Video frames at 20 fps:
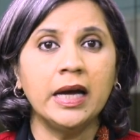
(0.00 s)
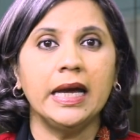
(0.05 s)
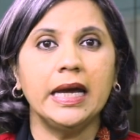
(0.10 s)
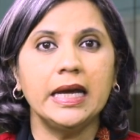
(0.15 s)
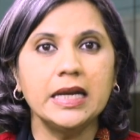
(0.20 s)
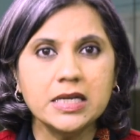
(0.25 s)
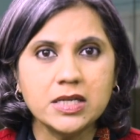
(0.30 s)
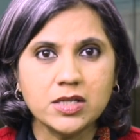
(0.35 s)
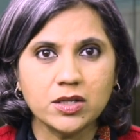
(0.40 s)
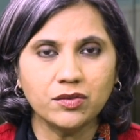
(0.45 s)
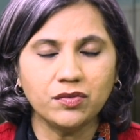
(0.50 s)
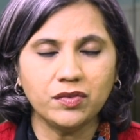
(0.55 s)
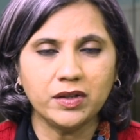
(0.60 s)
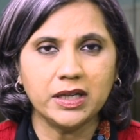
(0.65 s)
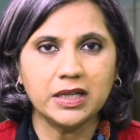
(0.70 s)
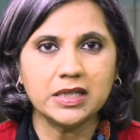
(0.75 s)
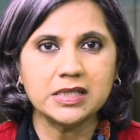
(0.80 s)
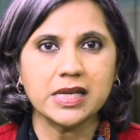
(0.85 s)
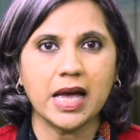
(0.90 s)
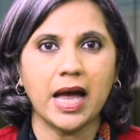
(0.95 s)

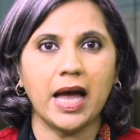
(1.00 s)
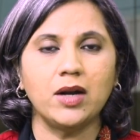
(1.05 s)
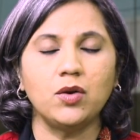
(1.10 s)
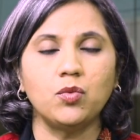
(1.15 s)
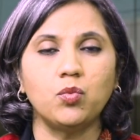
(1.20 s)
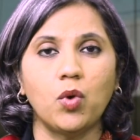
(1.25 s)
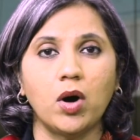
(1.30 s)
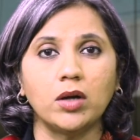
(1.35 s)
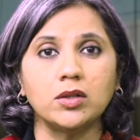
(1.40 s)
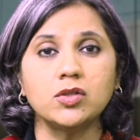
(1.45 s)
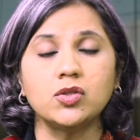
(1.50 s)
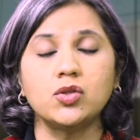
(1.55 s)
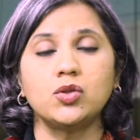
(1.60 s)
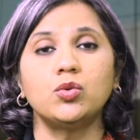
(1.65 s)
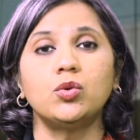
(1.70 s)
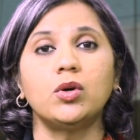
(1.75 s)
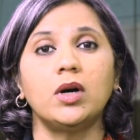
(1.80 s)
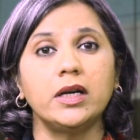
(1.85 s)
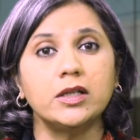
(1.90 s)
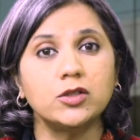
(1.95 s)
intervenes and wants
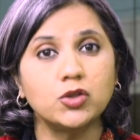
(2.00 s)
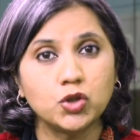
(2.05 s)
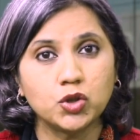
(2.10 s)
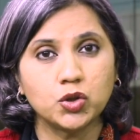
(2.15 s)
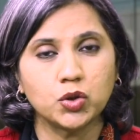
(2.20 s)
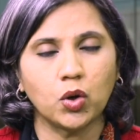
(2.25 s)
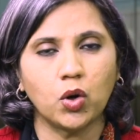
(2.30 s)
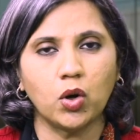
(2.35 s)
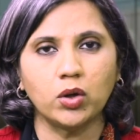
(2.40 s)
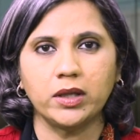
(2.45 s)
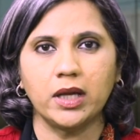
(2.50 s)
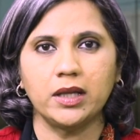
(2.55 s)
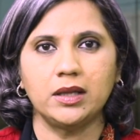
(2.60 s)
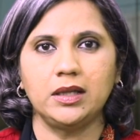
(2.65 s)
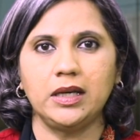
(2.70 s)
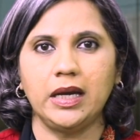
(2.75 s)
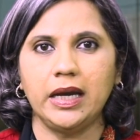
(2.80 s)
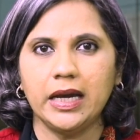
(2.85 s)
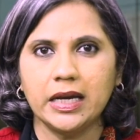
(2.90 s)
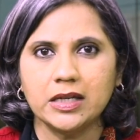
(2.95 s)
to ensure that
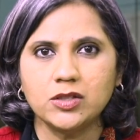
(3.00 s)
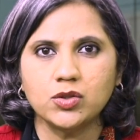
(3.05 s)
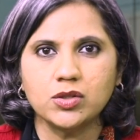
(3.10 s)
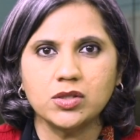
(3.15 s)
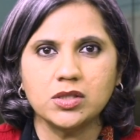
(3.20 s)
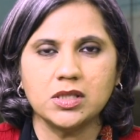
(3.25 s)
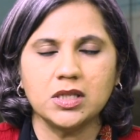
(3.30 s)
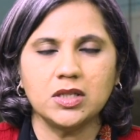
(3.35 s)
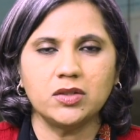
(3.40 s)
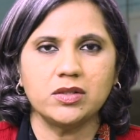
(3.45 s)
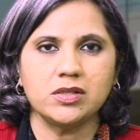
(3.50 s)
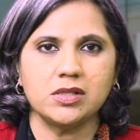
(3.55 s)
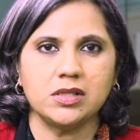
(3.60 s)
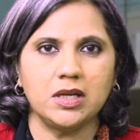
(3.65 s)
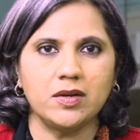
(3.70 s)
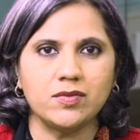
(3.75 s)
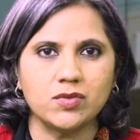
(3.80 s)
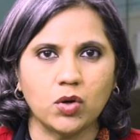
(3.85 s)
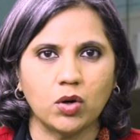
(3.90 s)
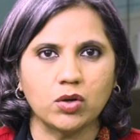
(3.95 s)
the agency
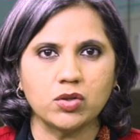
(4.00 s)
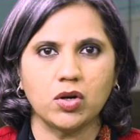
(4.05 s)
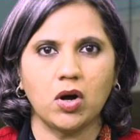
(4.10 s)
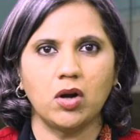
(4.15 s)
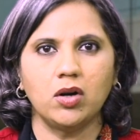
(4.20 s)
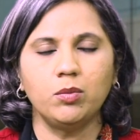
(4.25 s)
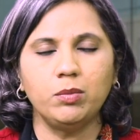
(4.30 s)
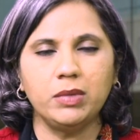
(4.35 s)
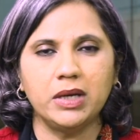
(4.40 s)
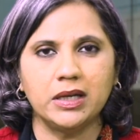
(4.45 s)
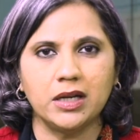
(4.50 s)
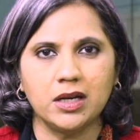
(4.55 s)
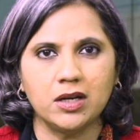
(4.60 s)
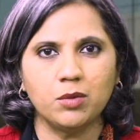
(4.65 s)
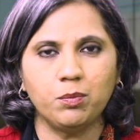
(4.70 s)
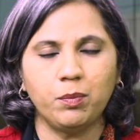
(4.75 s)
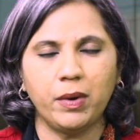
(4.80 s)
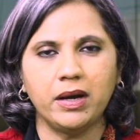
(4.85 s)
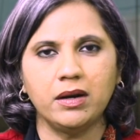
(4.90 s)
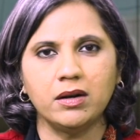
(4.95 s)
receives autonomy and
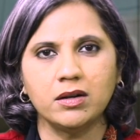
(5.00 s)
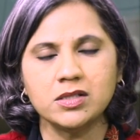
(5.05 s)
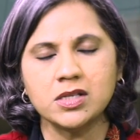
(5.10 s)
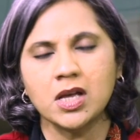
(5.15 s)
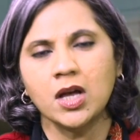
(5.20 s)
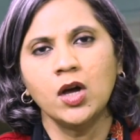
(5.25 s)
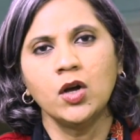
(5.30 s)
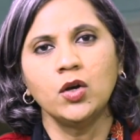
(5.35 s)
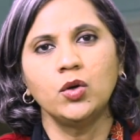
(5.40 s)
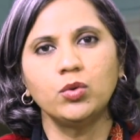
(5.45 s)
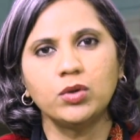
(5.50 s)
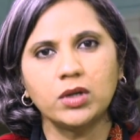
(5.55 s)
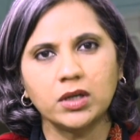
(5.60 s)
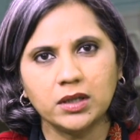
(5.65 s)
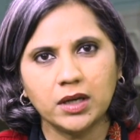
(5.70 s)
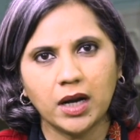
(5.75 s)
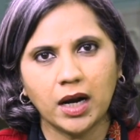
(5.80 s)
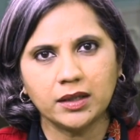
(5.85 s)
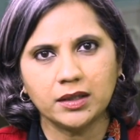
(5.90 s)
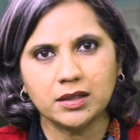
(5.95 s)
independence to
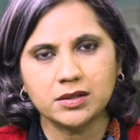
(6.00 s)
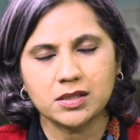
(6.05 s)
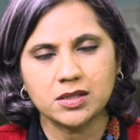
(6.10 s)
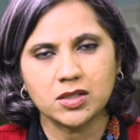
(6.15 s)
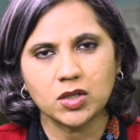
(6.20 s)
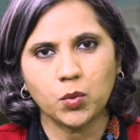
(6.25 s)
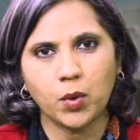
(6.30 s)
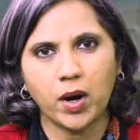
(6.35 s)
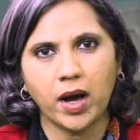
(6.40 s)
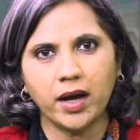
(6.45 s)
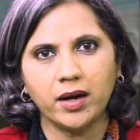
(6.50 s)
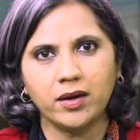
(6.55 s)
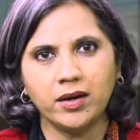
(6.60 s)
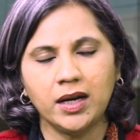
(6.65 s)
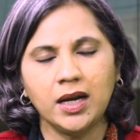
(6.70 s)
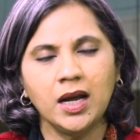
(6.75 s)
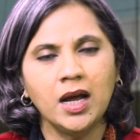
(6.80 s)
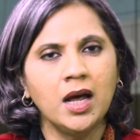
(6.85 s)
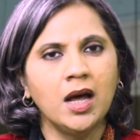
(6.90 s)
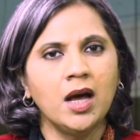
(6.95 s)
conduct its
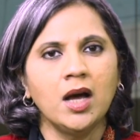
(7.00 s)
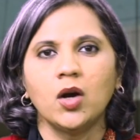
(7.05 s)
inquiry?